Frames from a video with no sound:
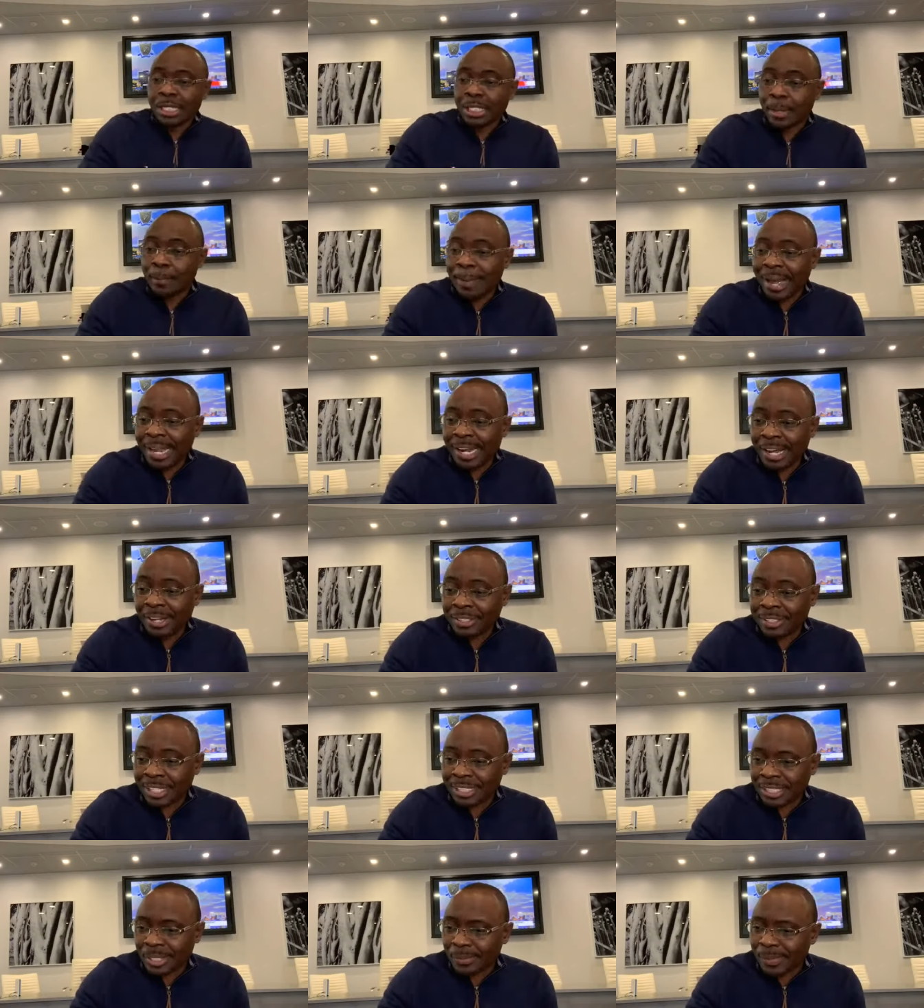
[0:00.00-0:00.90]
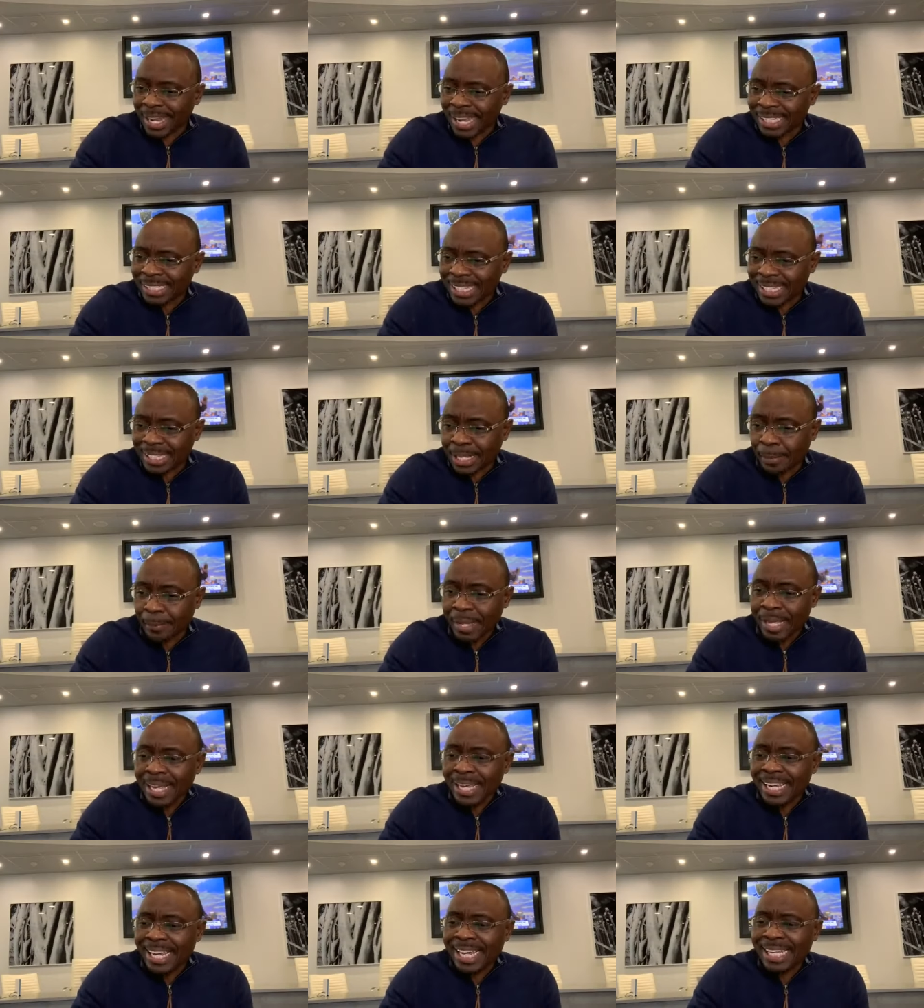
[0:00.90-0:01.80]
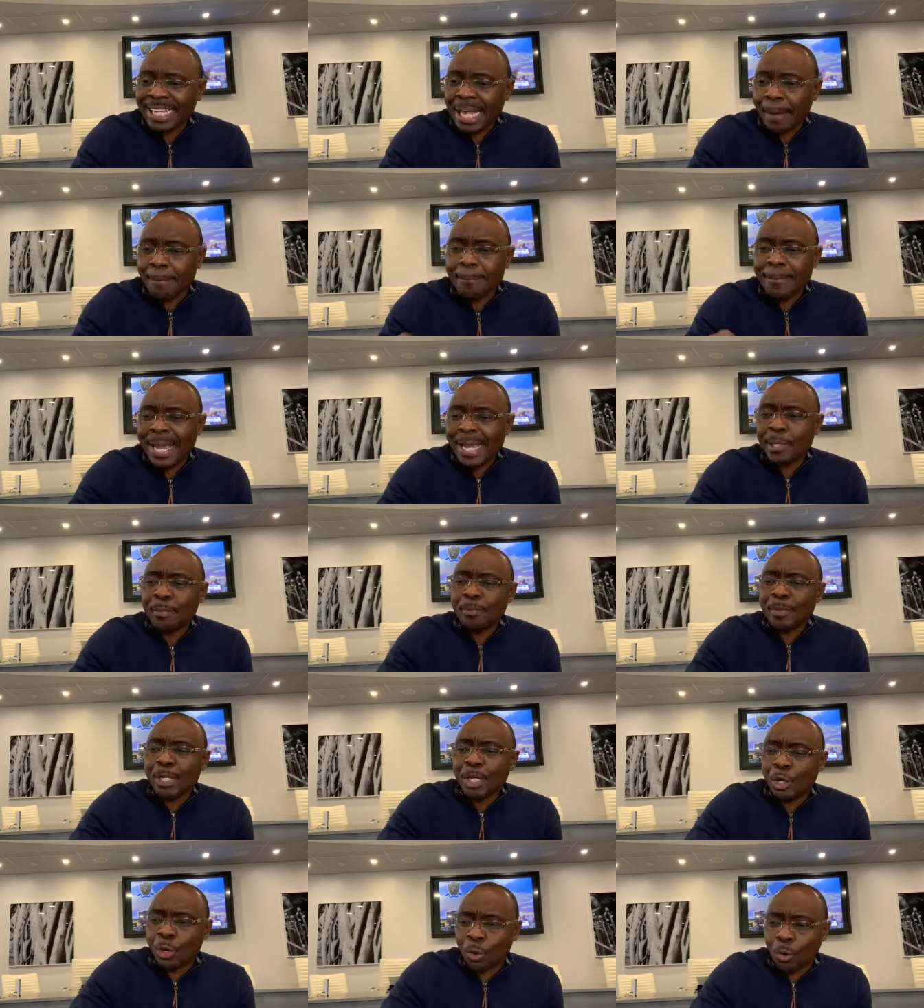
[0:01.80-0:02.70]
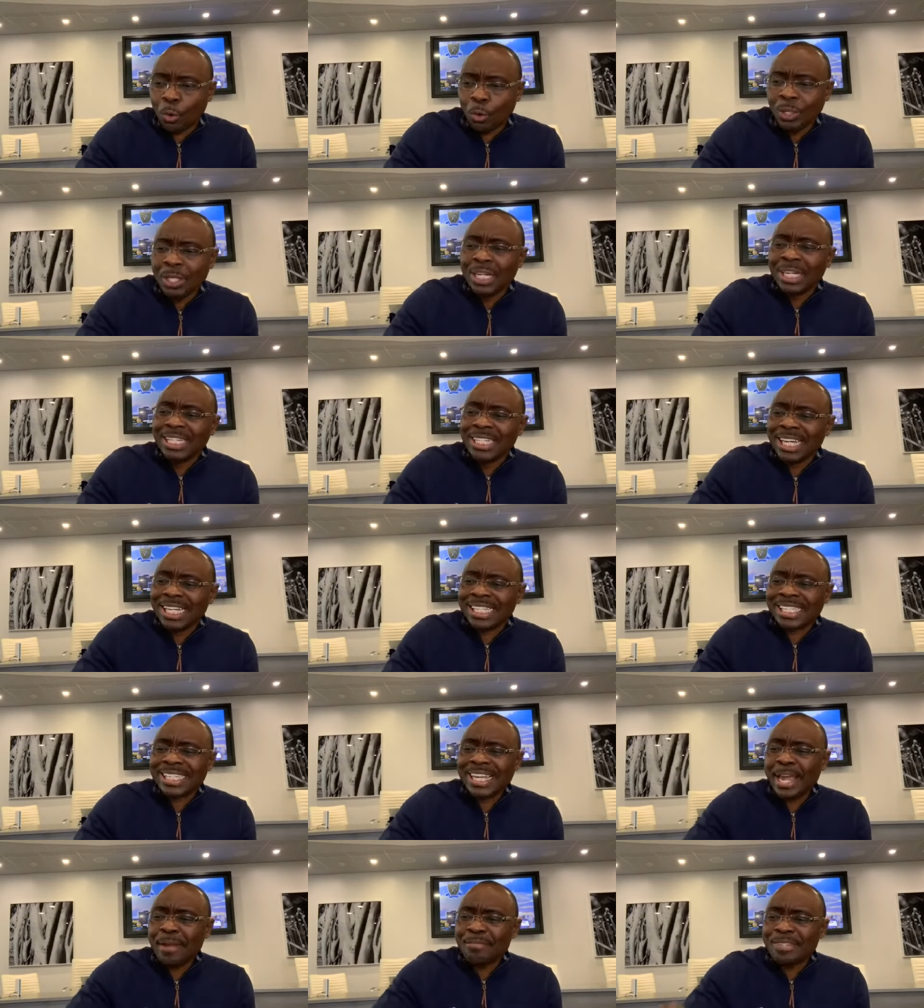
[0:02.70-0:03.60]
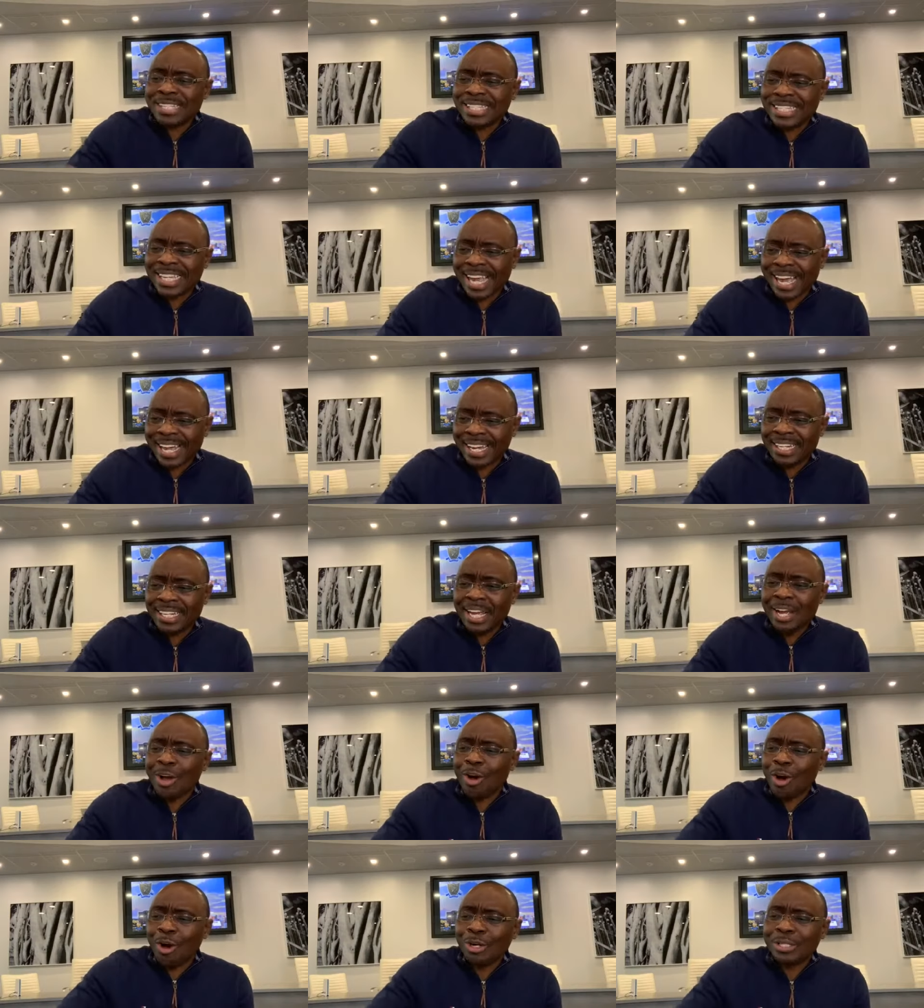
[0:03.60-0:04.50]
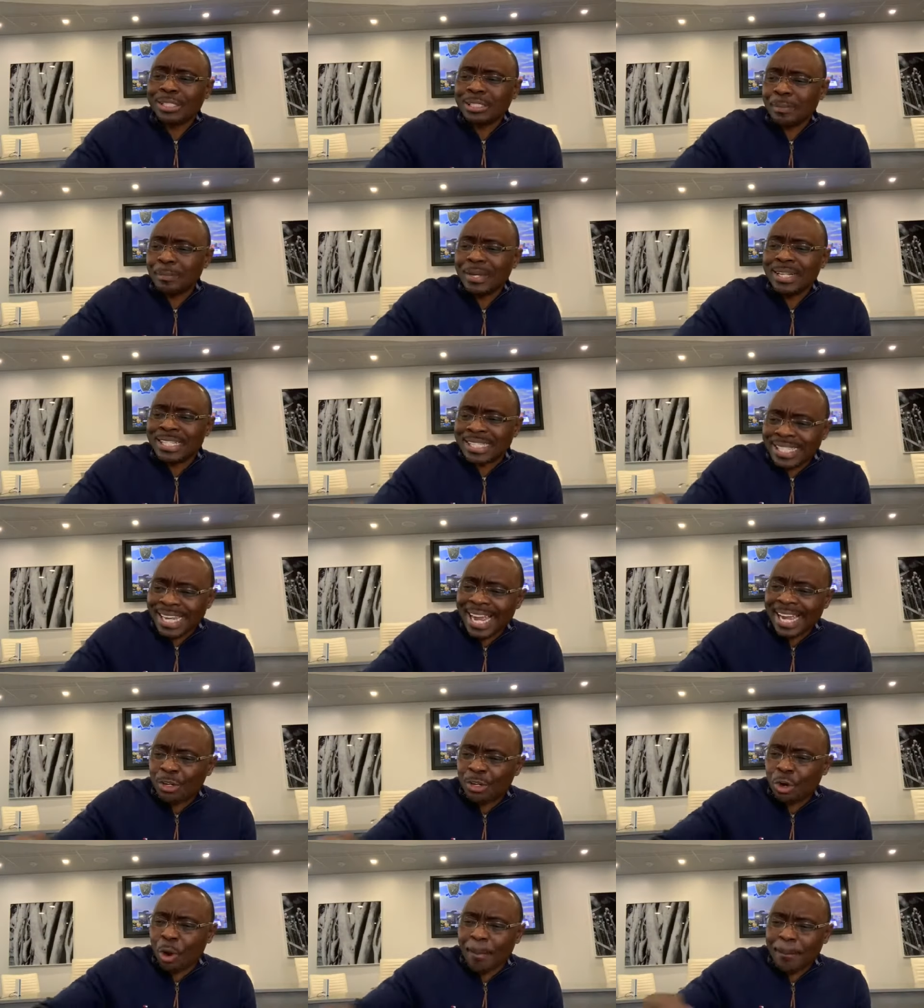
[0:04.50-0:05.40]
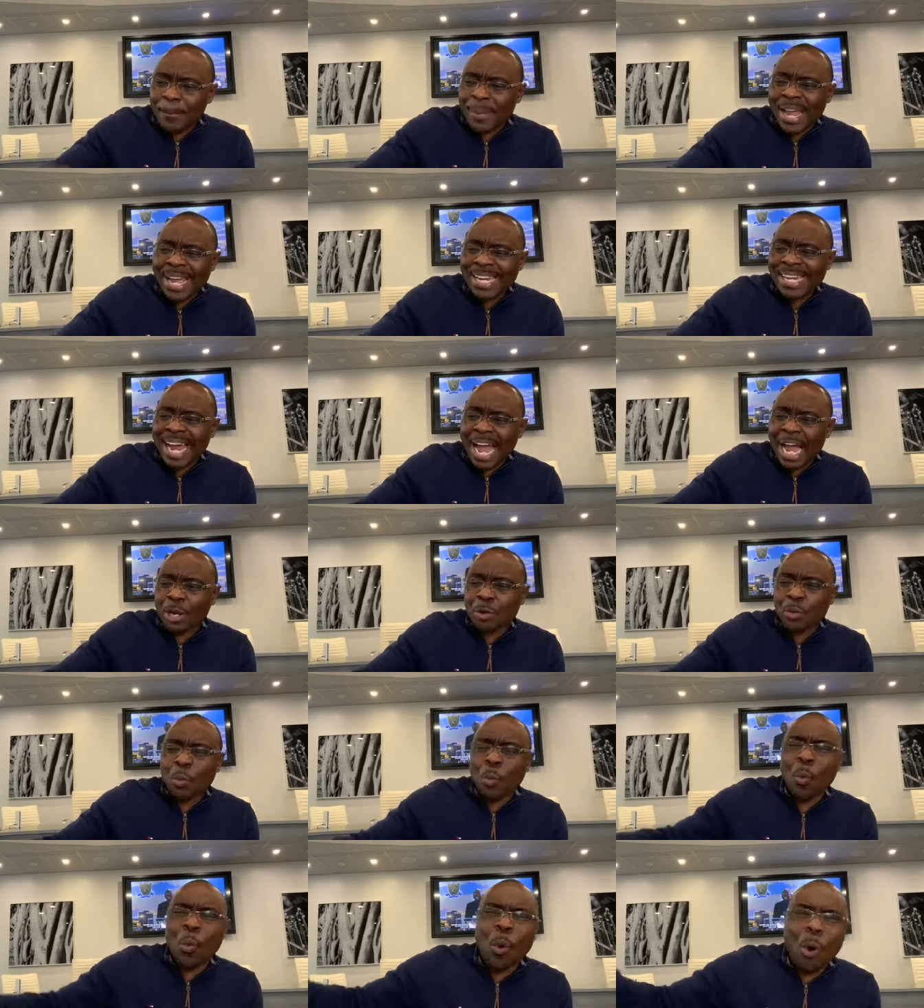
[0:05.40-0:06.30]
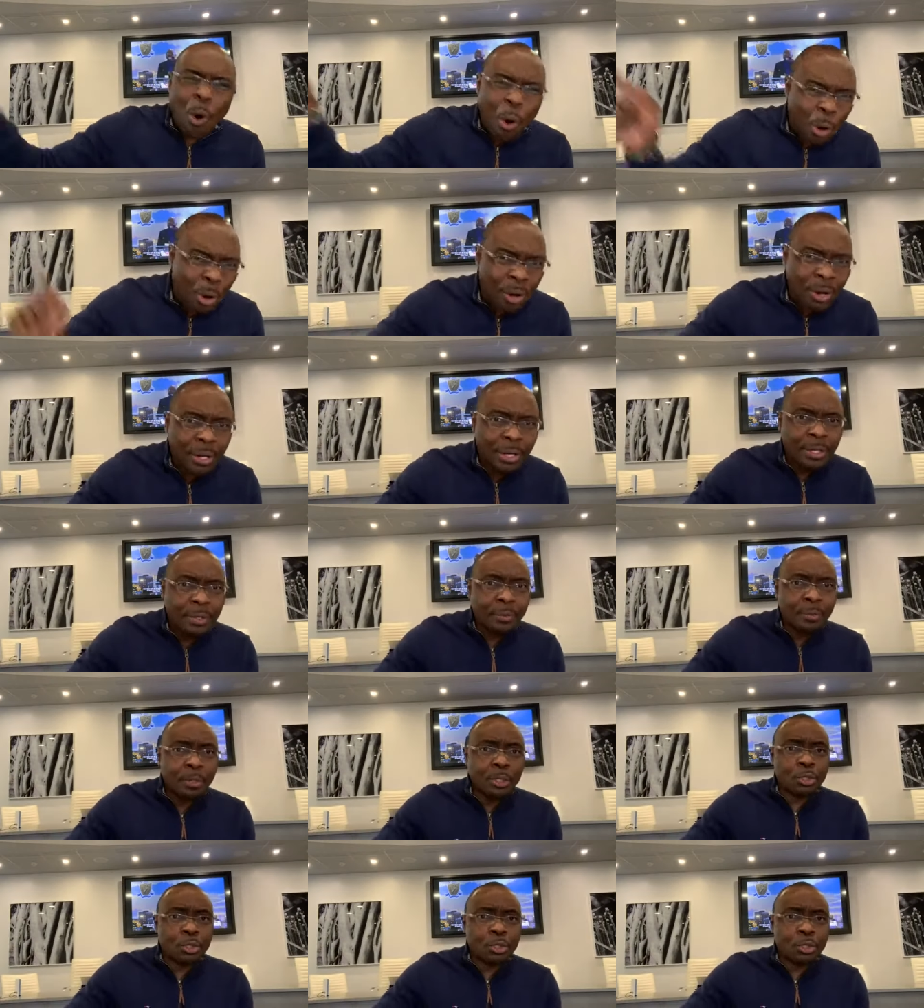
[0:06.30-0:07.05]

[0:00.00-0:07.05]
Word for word: the man now says to me, answered them, He that made me whole, the same said unto me, Take your bed and walk.